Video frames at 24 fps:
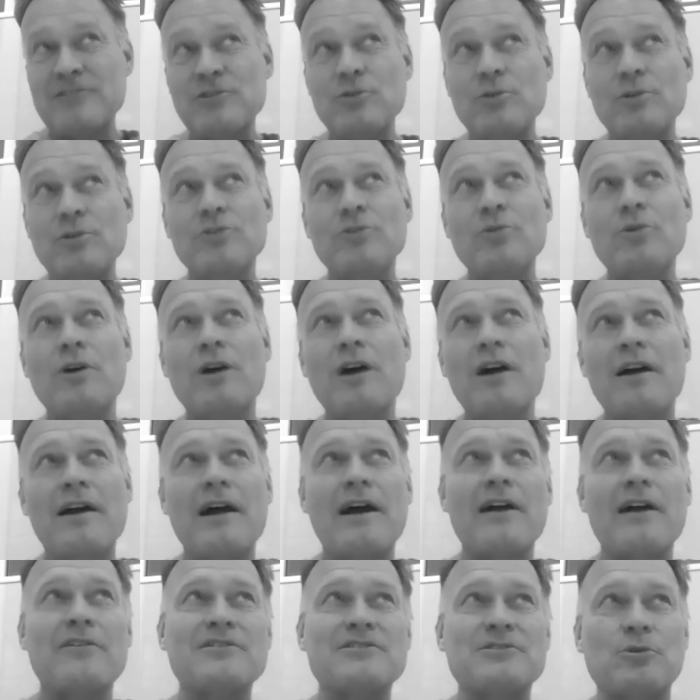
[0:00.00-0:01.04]
you are
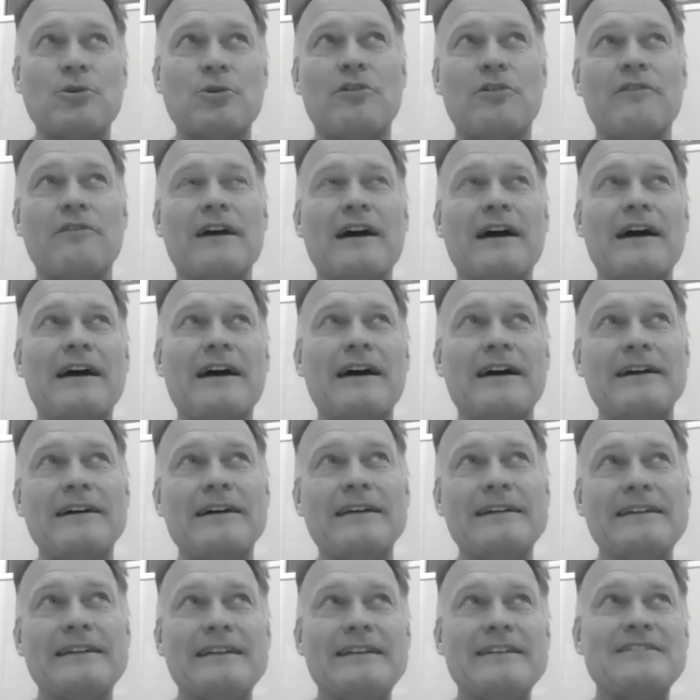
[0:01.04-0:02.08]
our sort of
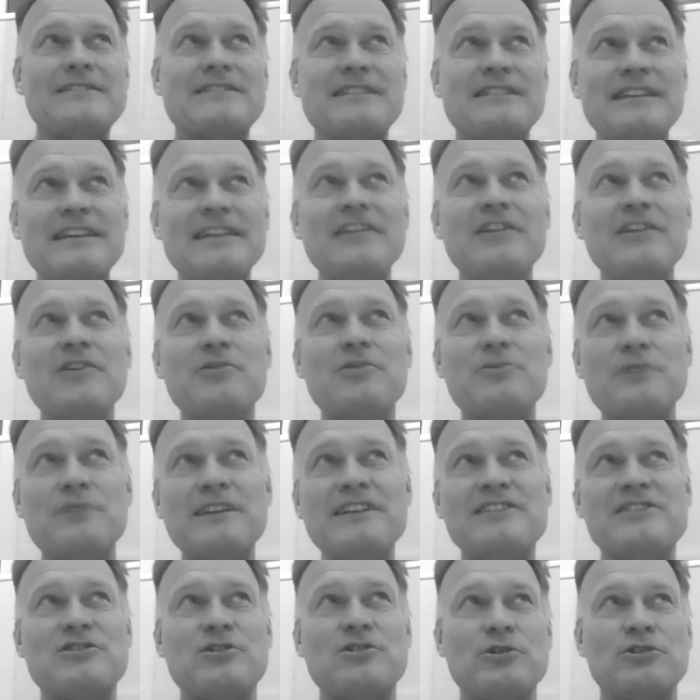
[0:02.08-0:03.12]
senior
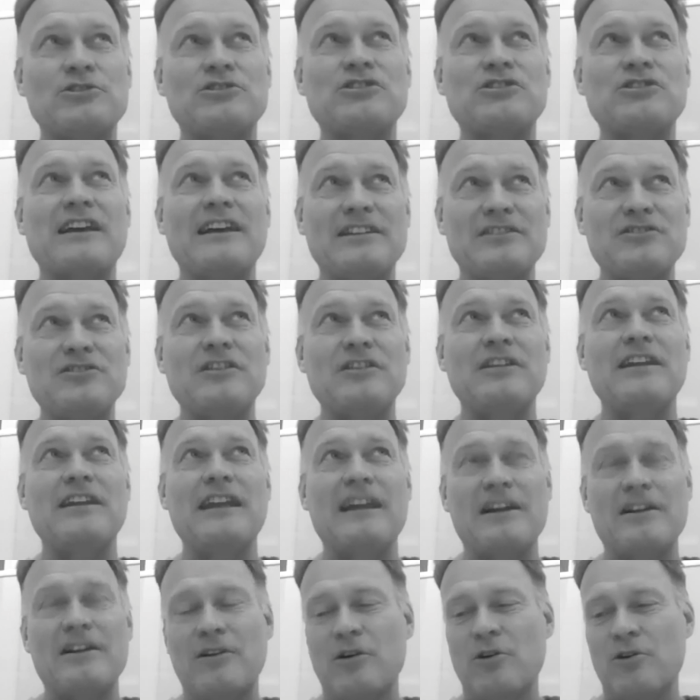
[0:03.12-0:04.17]
research
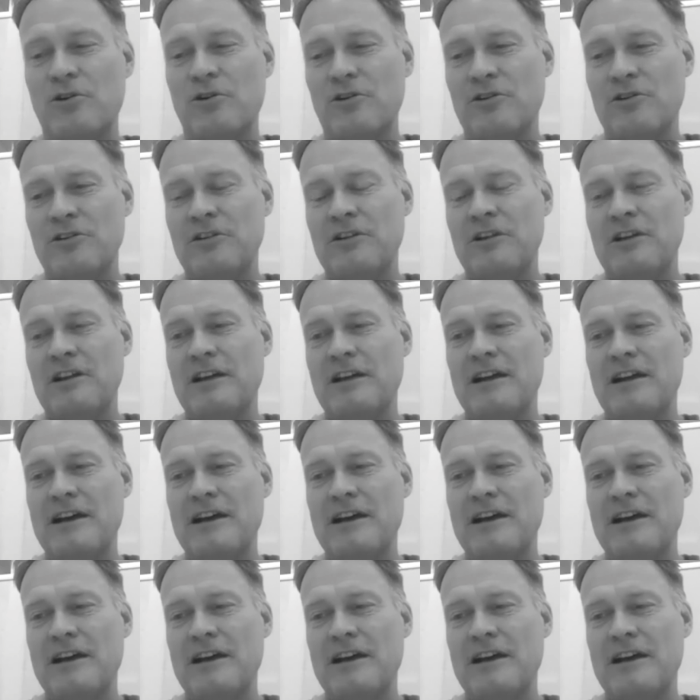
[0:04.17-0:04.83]
engineer on